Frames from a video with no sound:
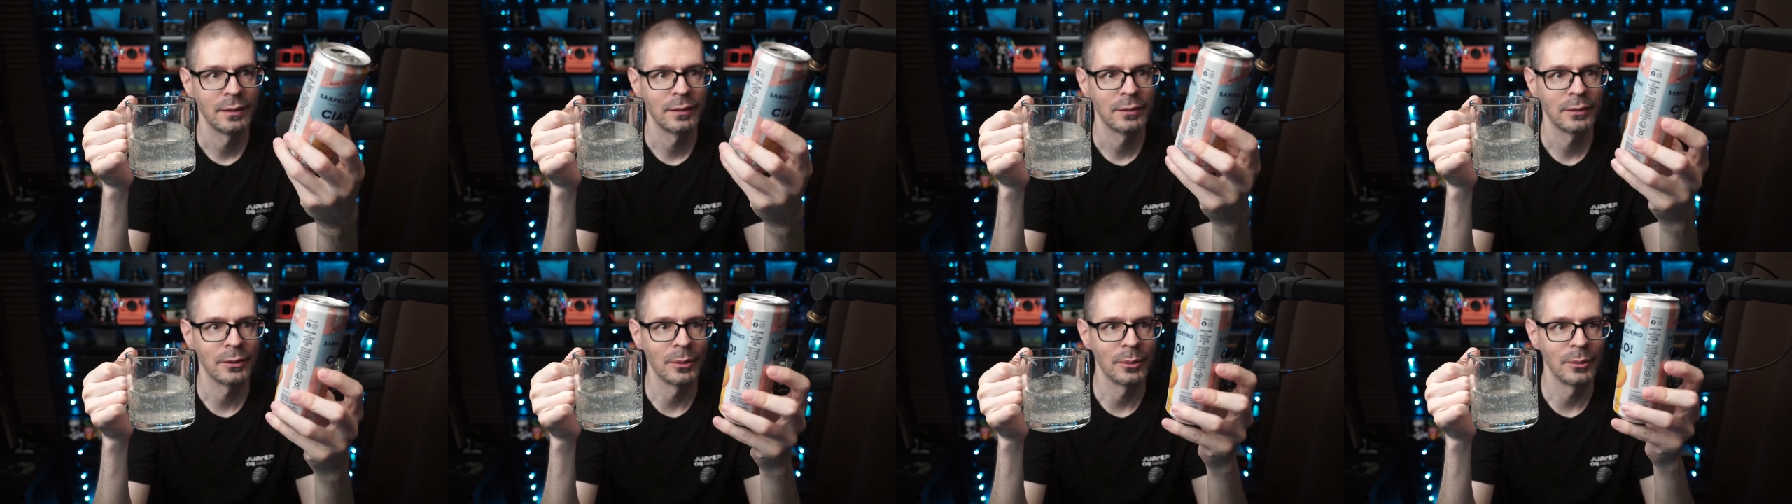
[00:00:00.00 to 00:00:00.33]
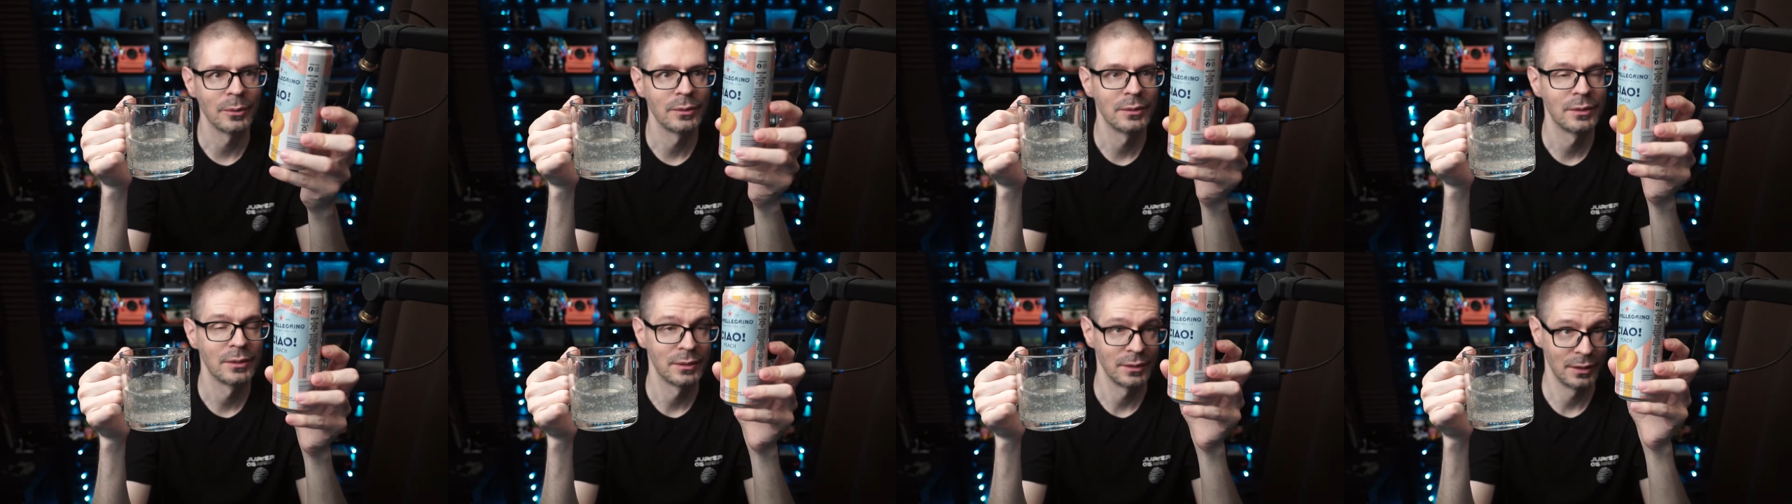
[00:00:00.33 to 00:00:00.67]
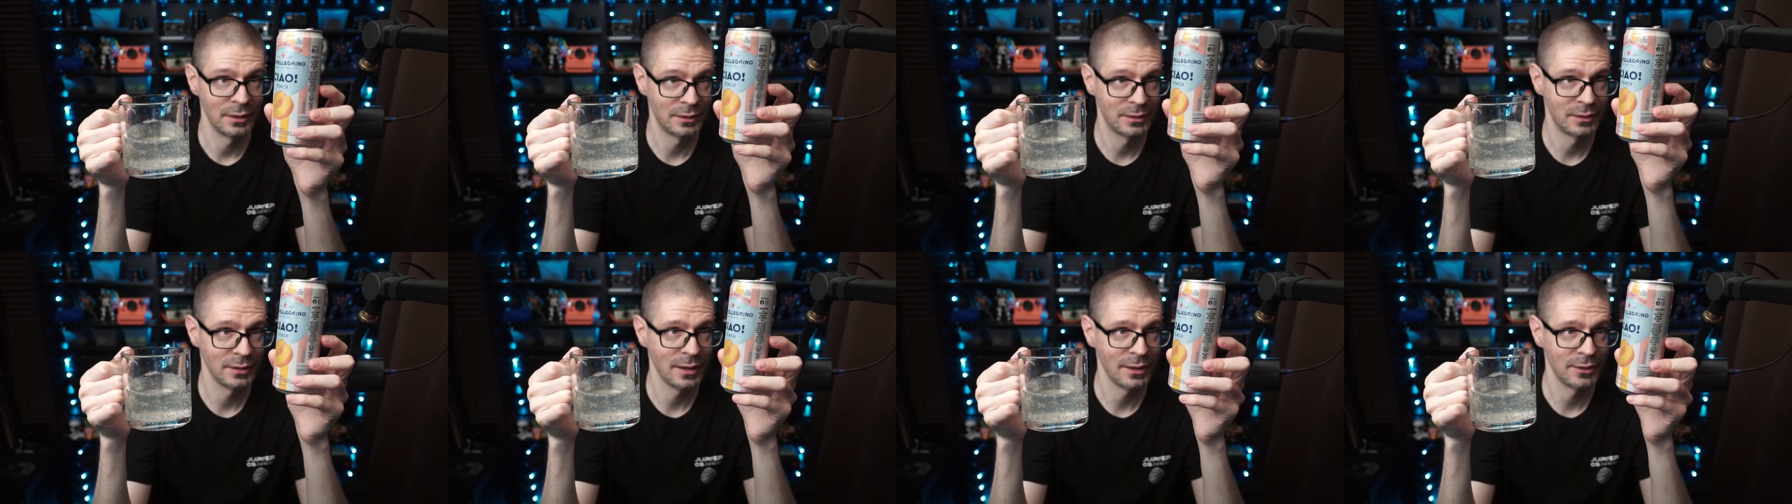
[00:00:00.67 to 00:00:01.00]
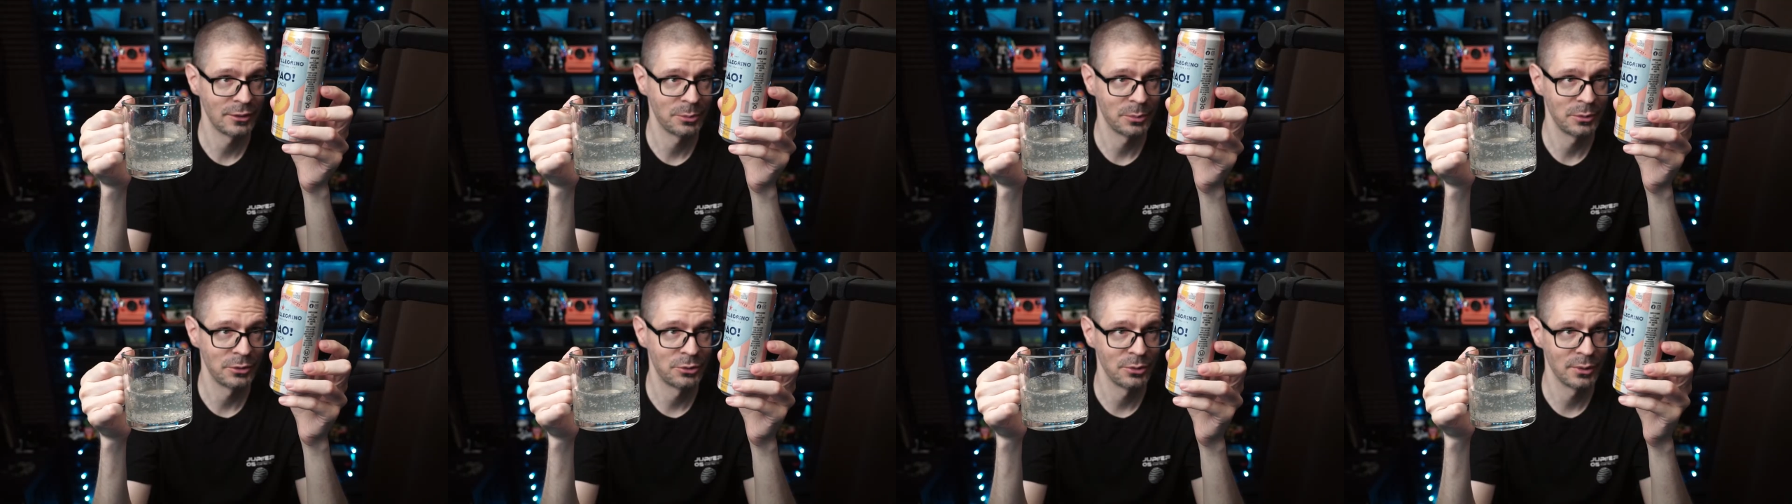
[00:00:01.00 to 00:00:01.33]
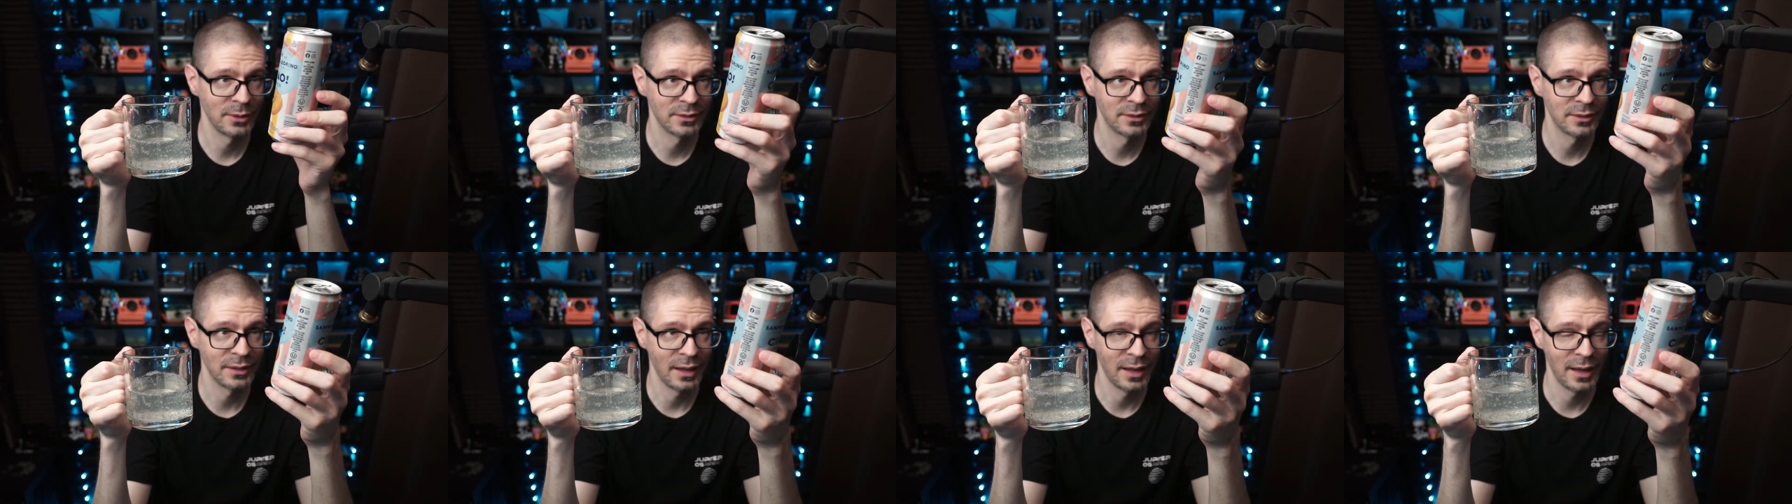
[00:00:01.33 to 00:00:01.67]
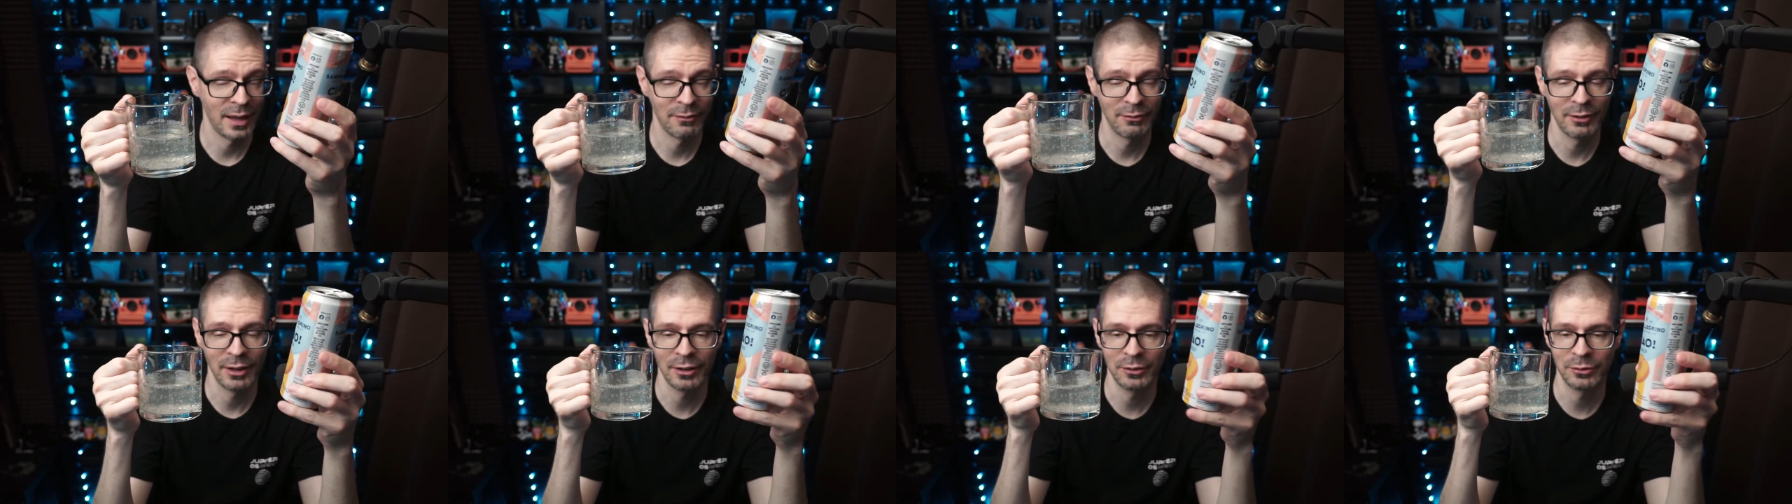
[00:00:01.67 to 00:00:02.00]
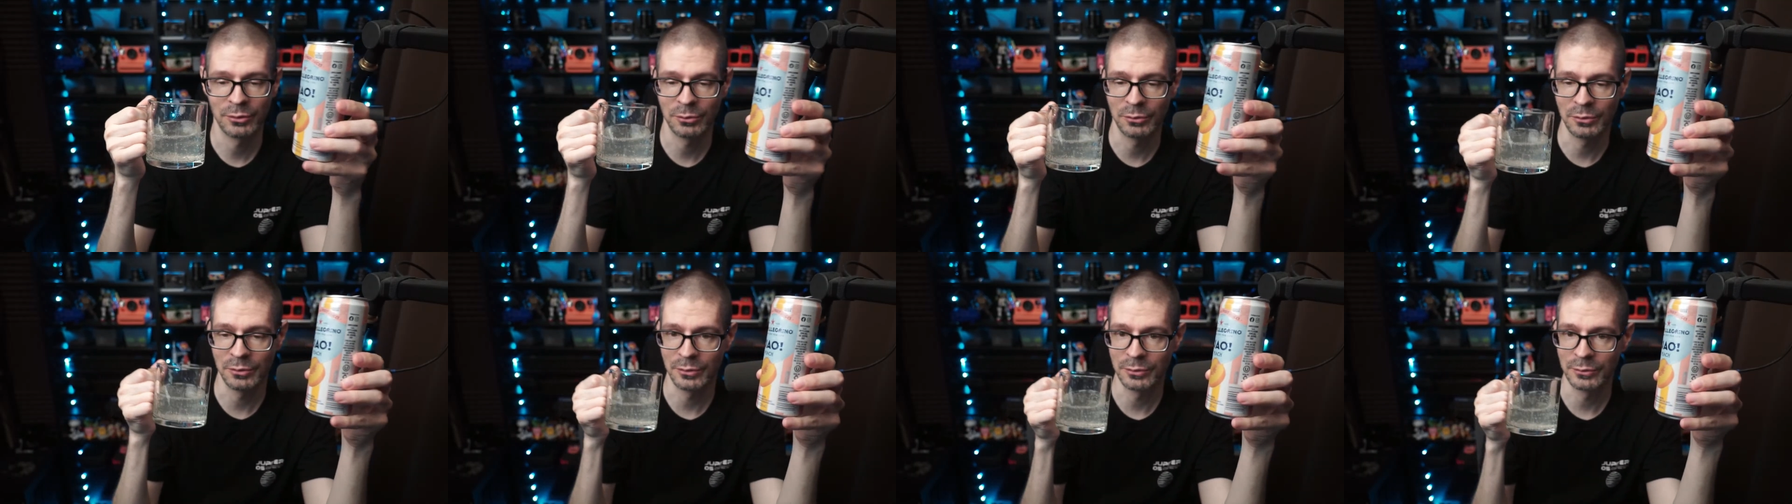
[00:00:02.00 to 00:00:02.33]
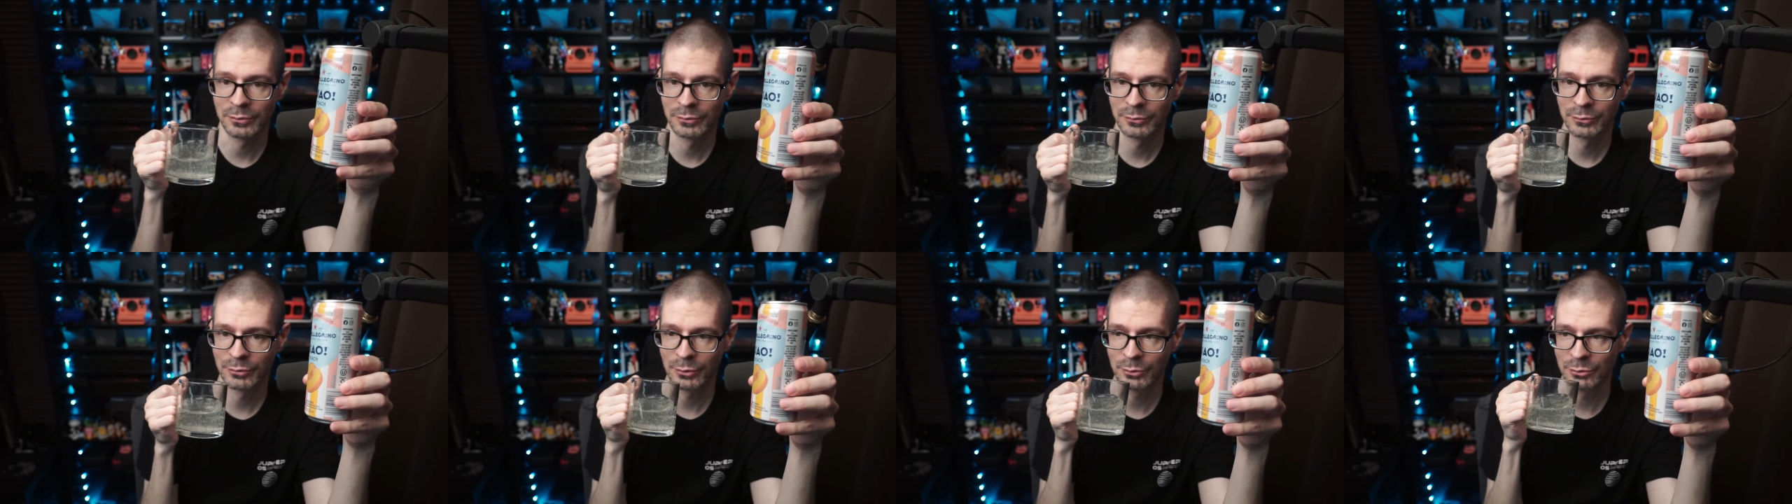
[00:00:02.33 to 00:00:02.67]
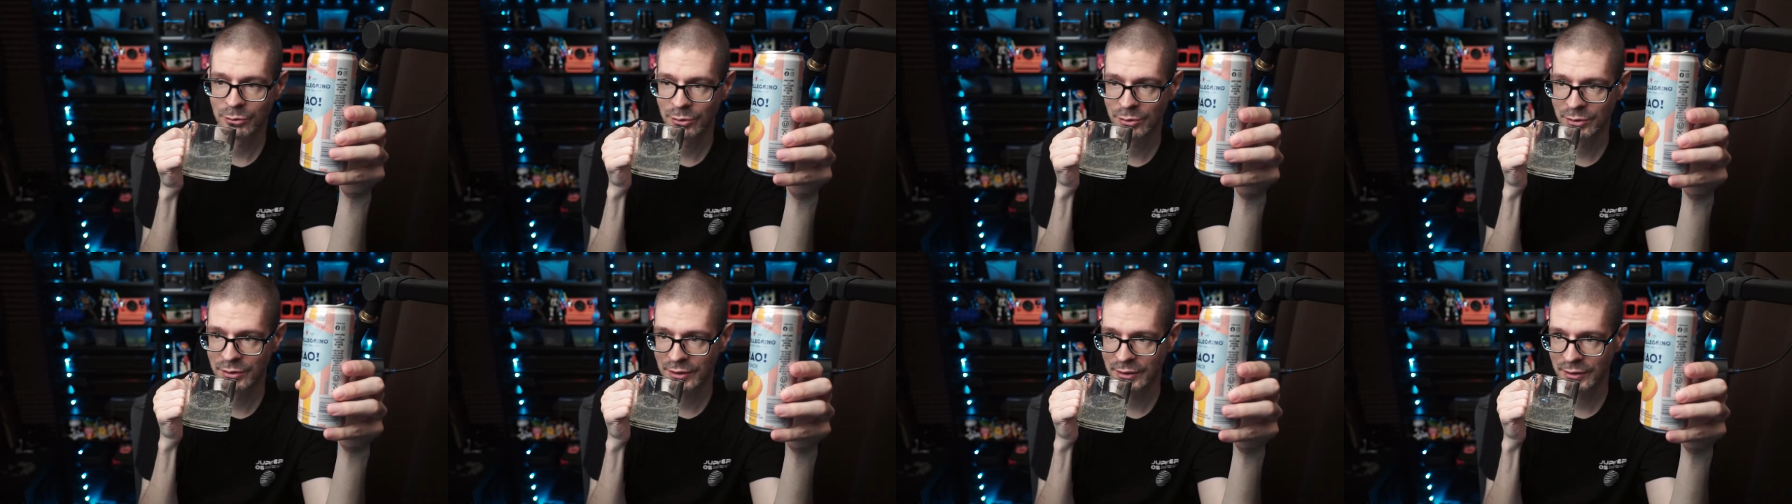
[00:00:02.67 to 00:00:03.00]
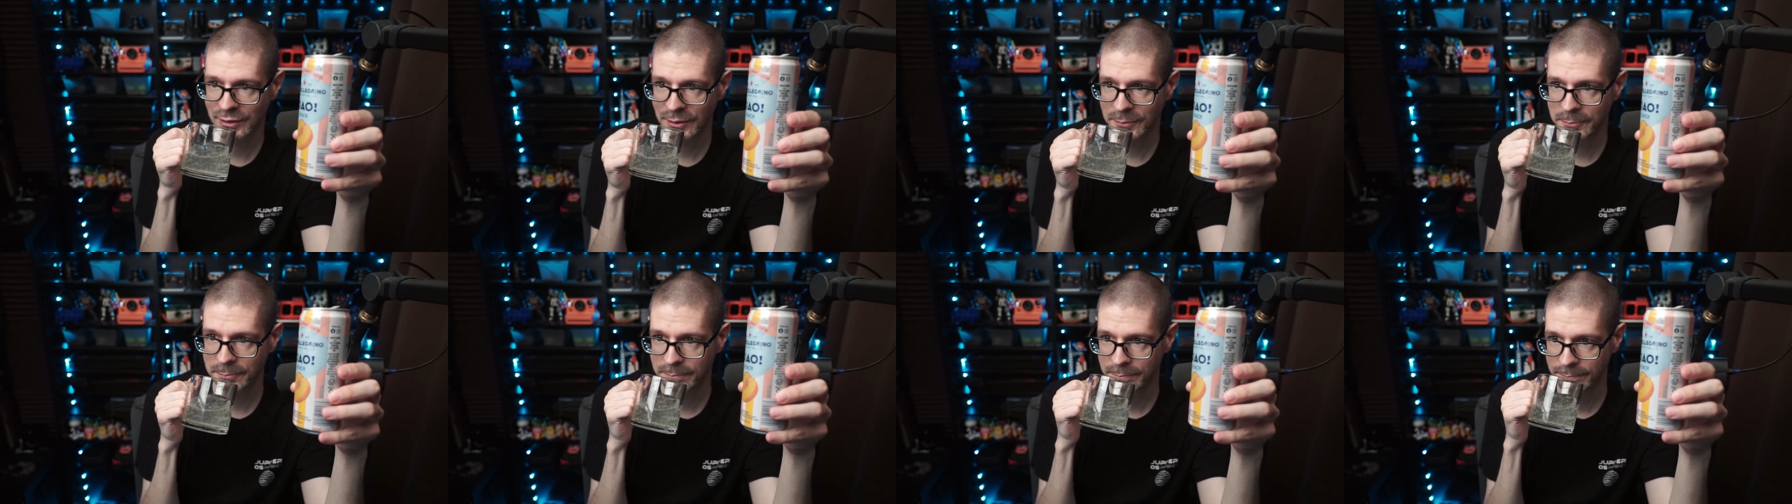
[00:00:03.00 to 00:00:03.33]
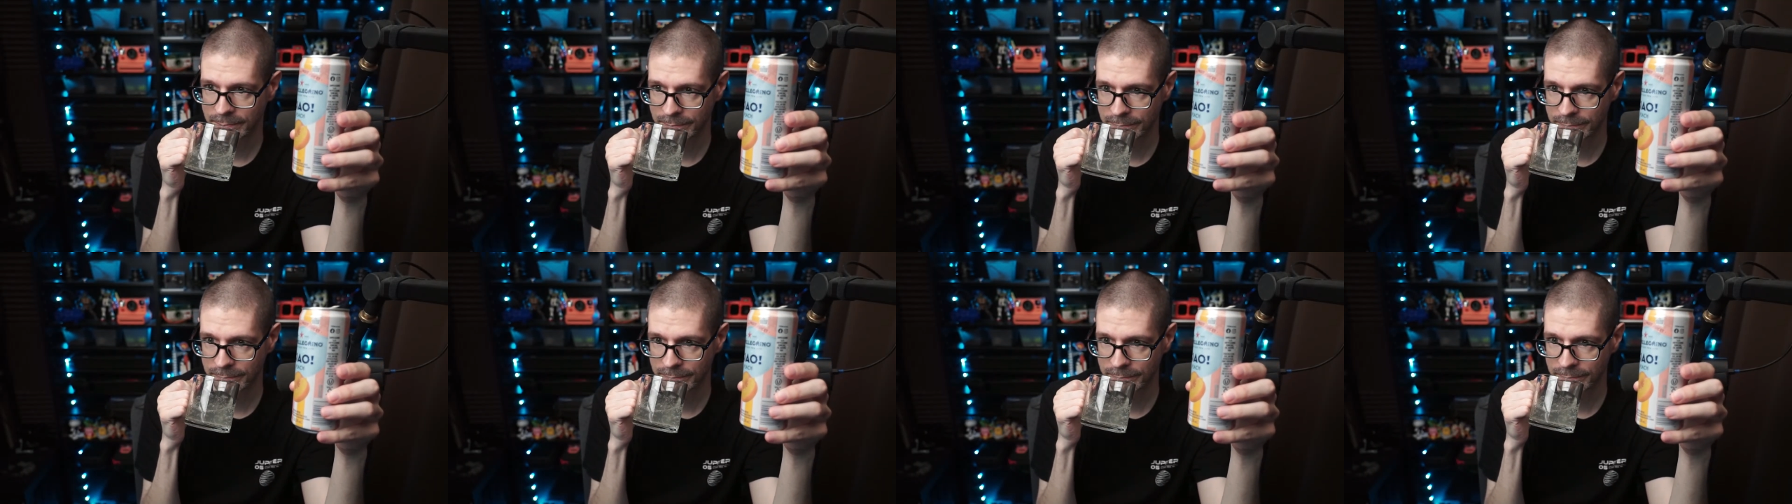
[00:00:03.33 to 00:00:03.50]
So it's nice with drinks that have actual fruit juice in them.